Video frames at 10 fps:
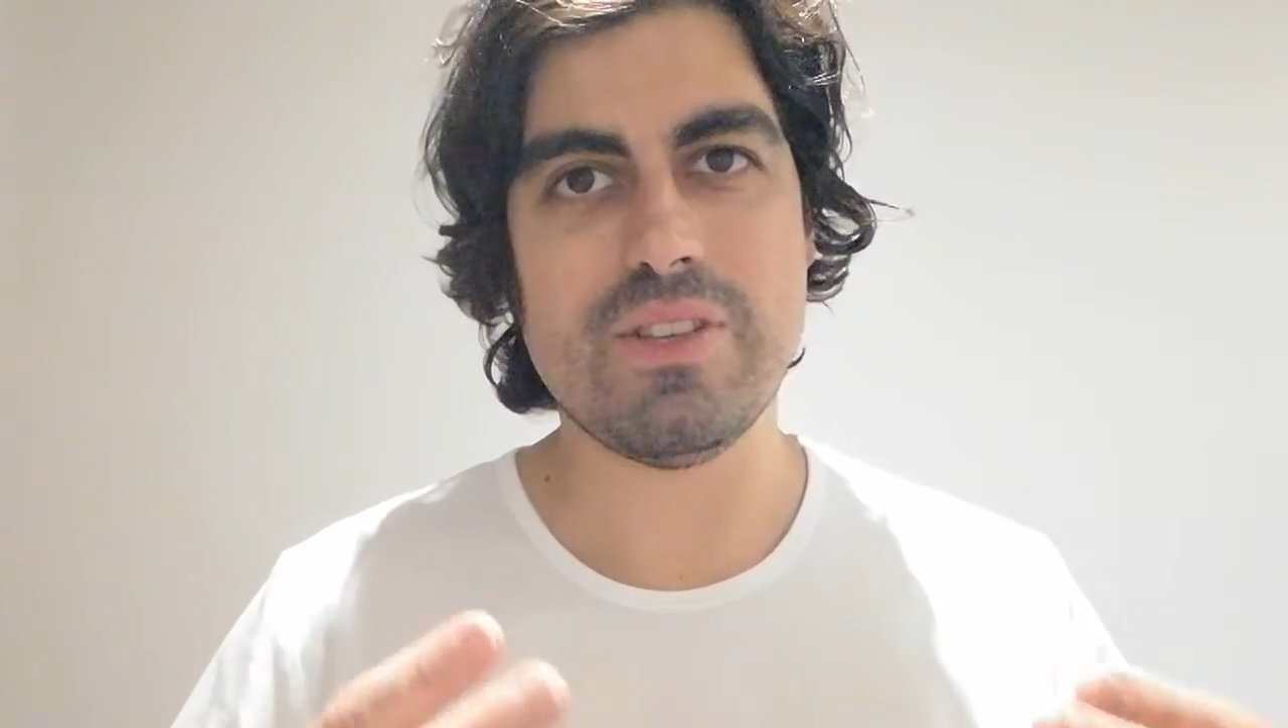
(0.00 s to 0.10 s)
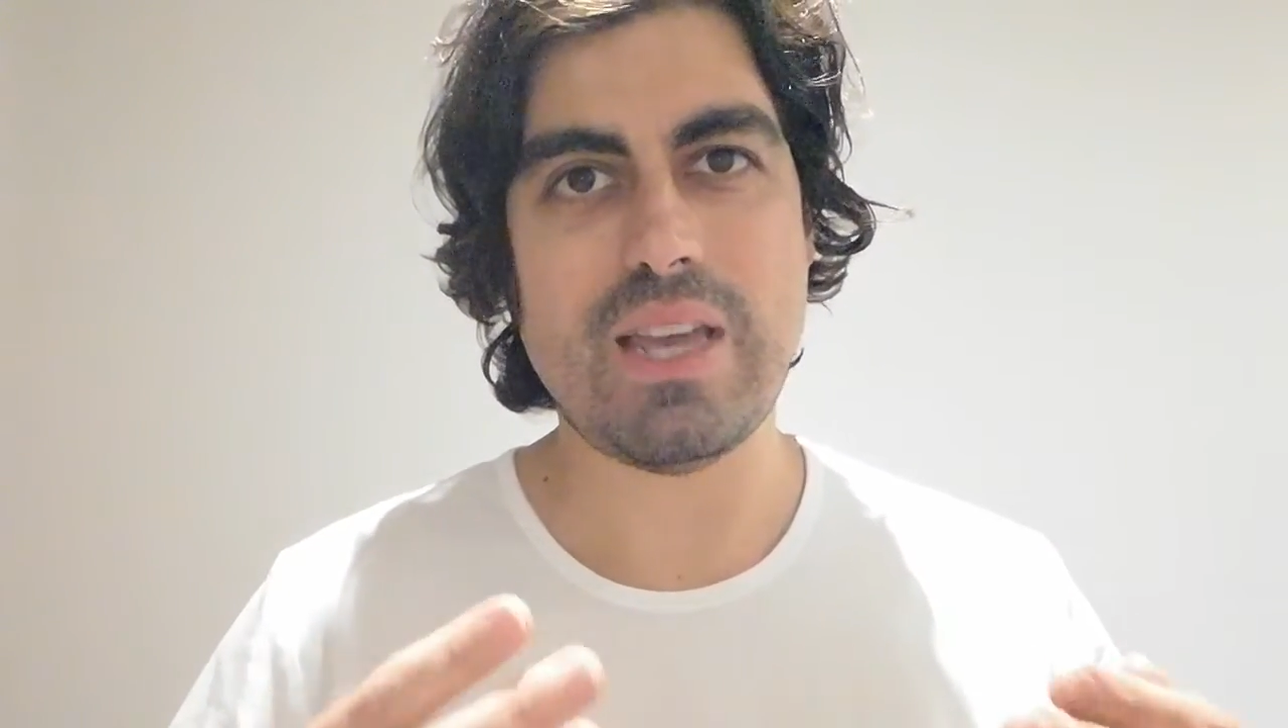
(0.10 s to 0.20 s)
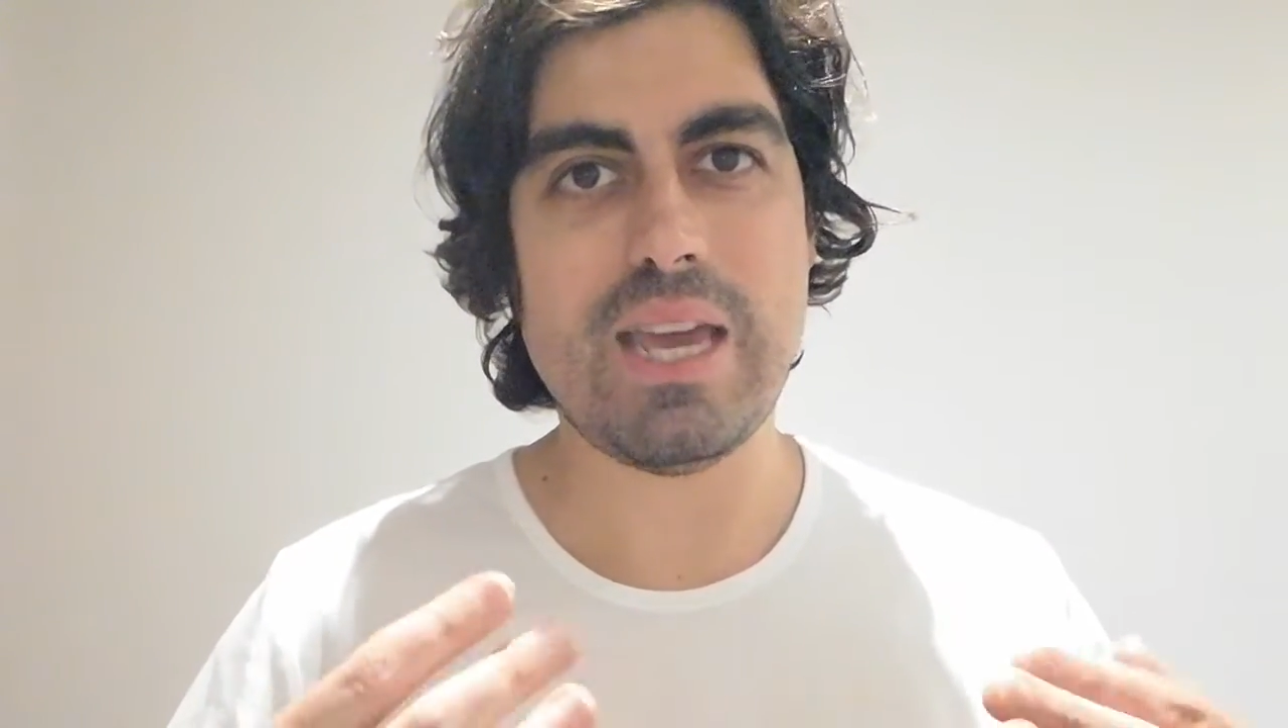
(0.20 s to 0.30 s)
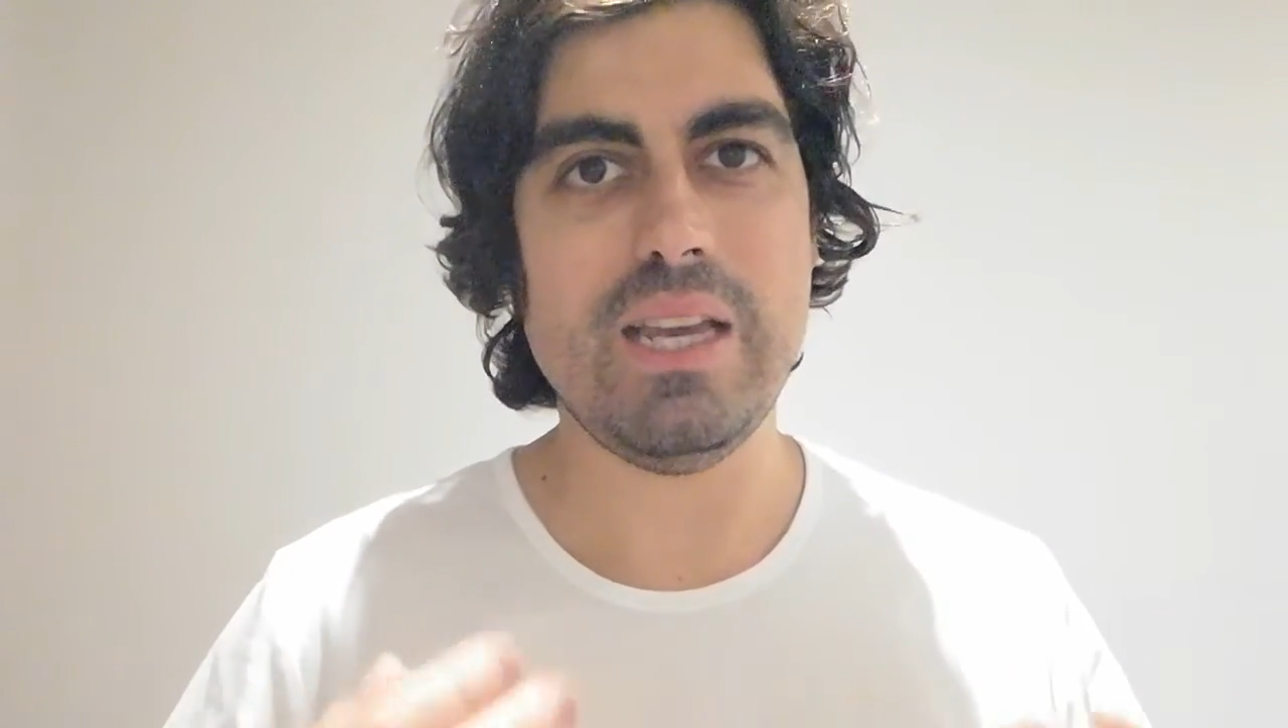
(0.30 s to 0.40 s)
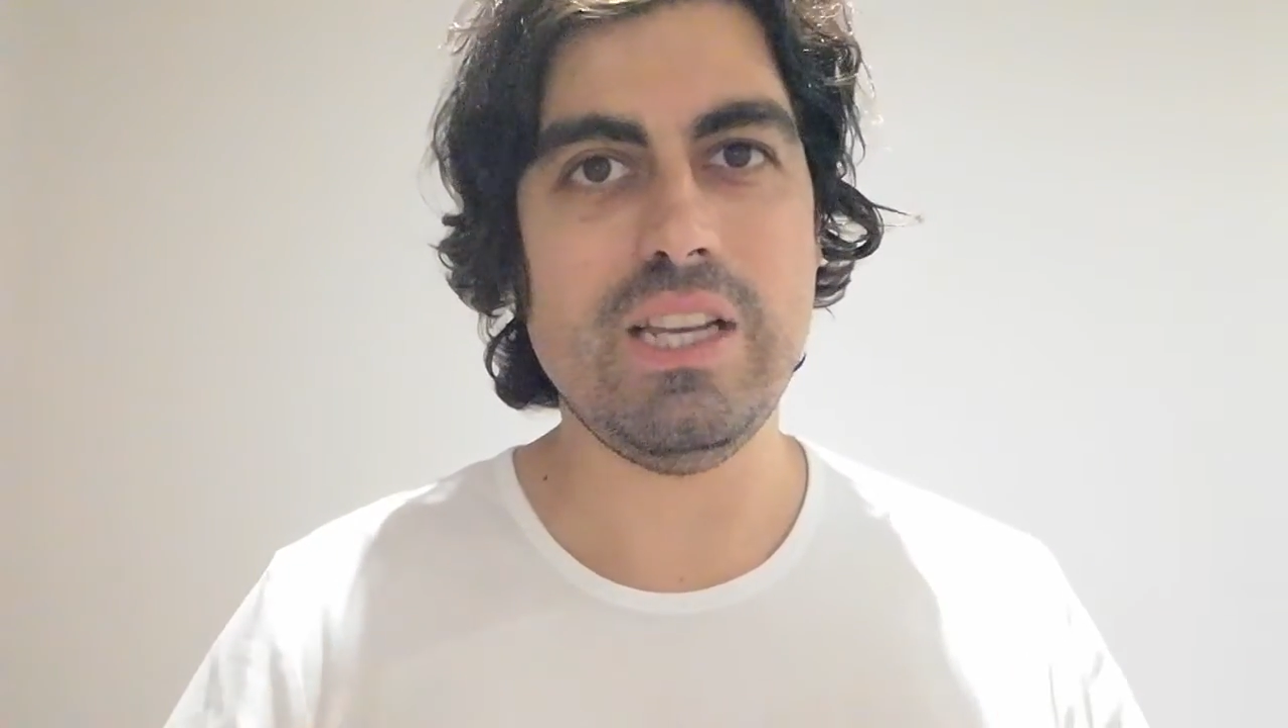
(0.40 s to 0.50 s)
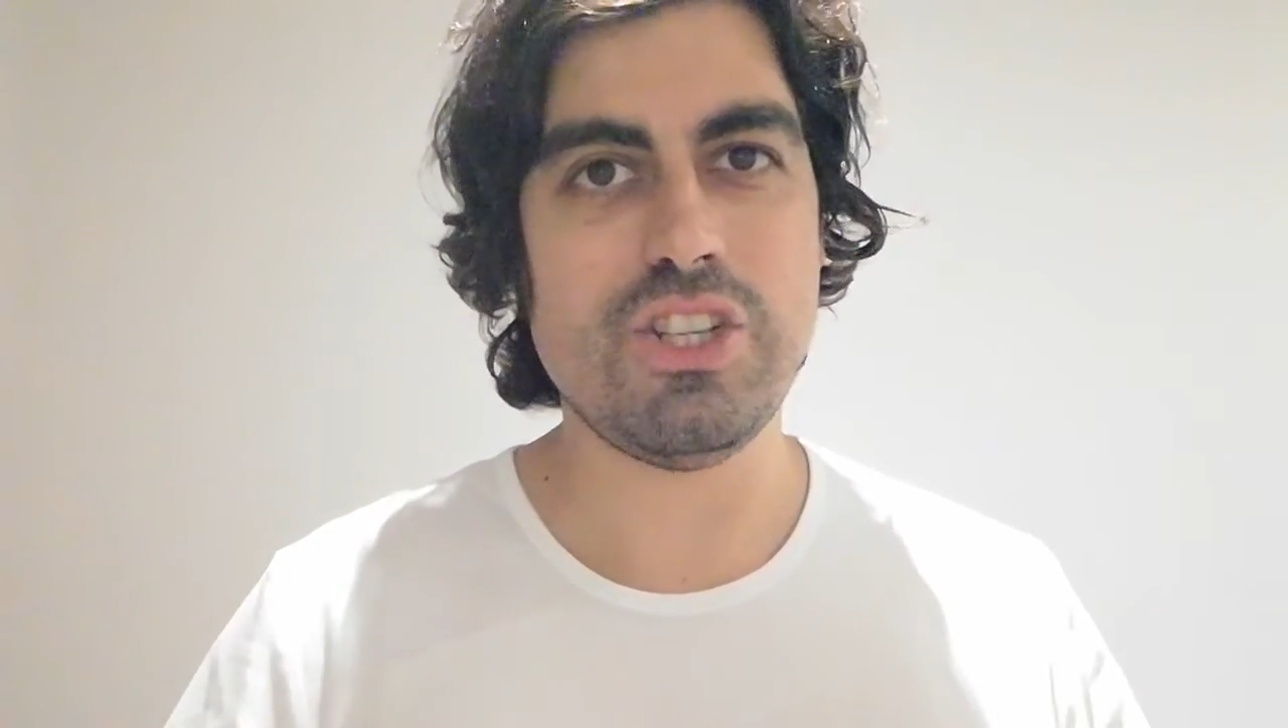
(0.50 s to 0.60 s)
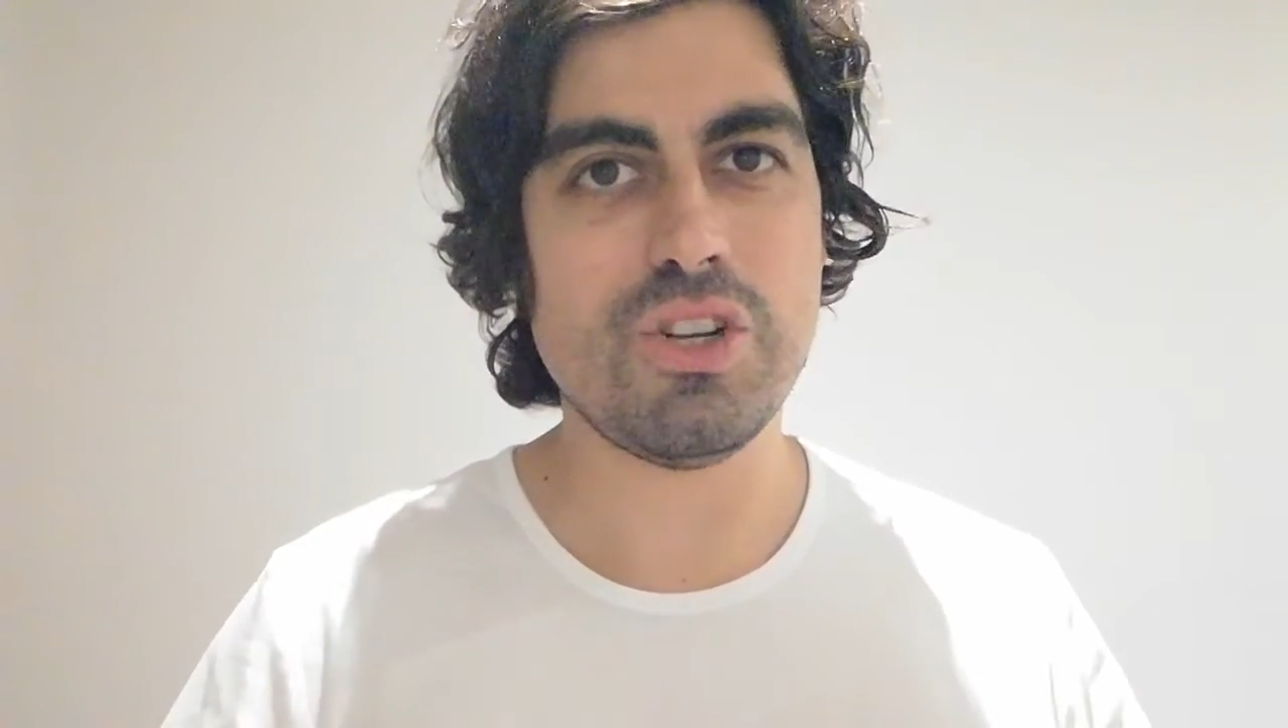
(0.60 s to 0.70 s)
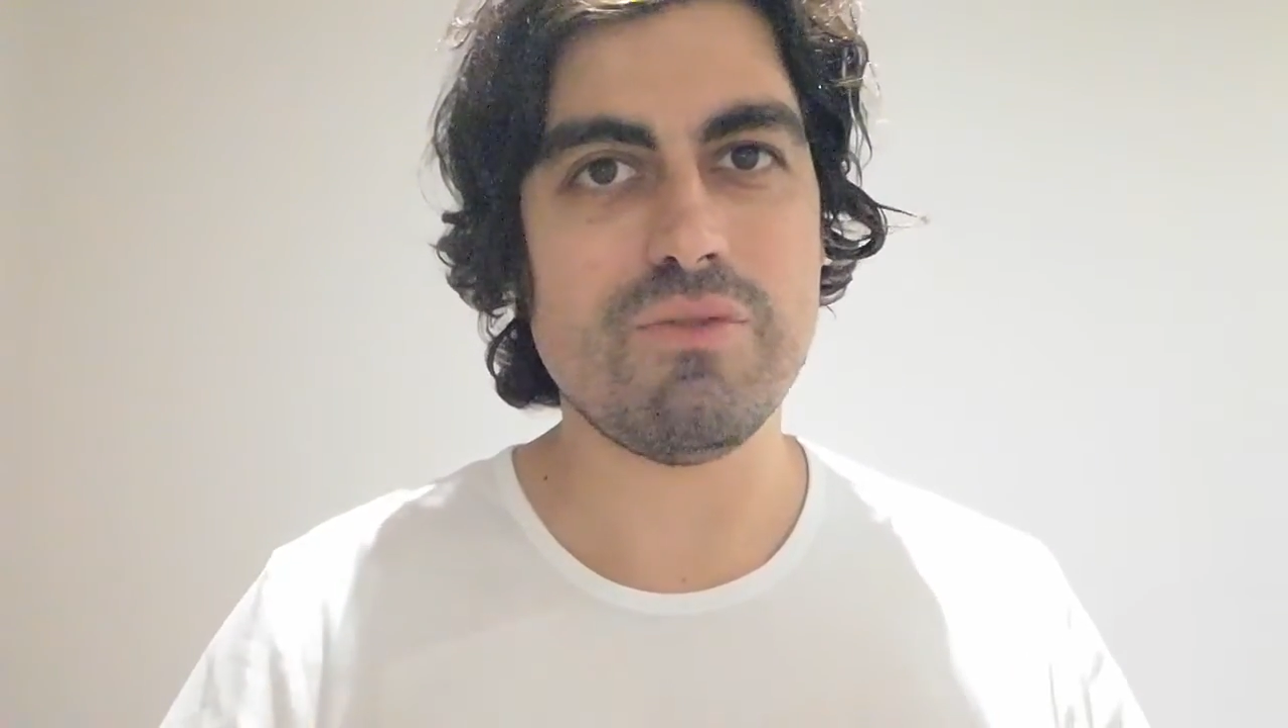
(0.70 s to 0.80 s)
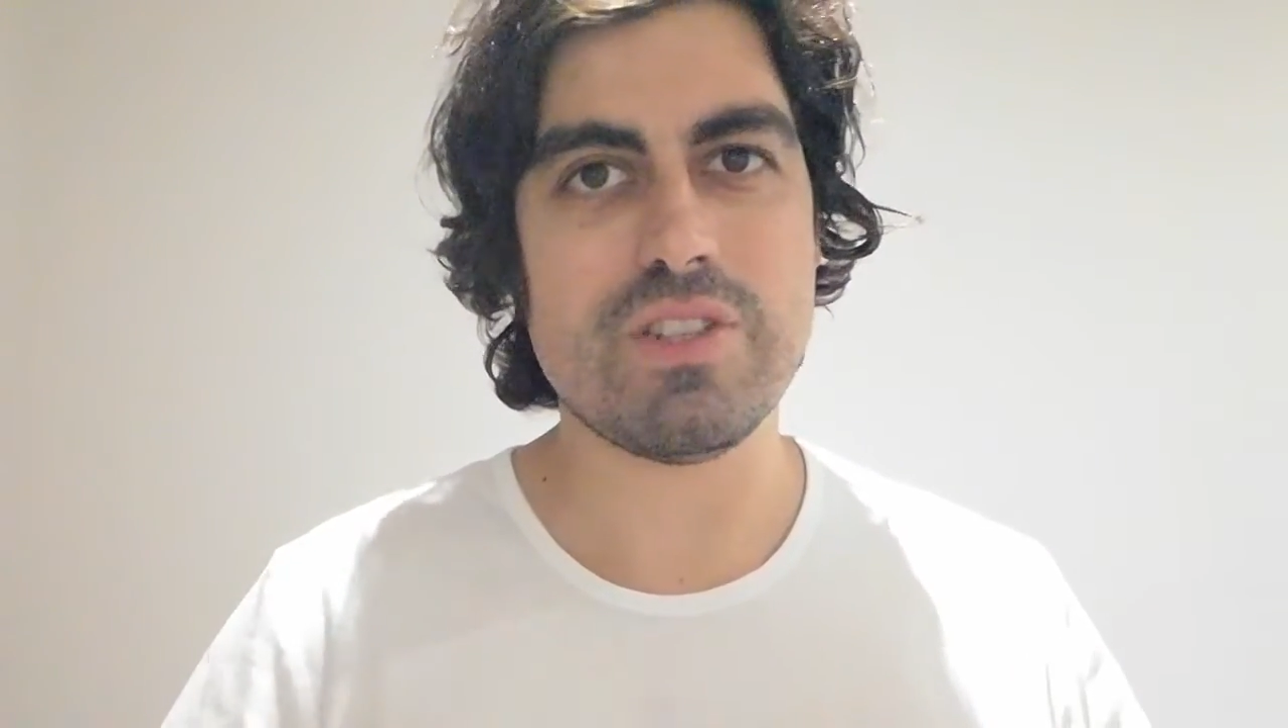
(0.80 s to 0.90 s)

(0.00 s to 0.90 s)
say he should have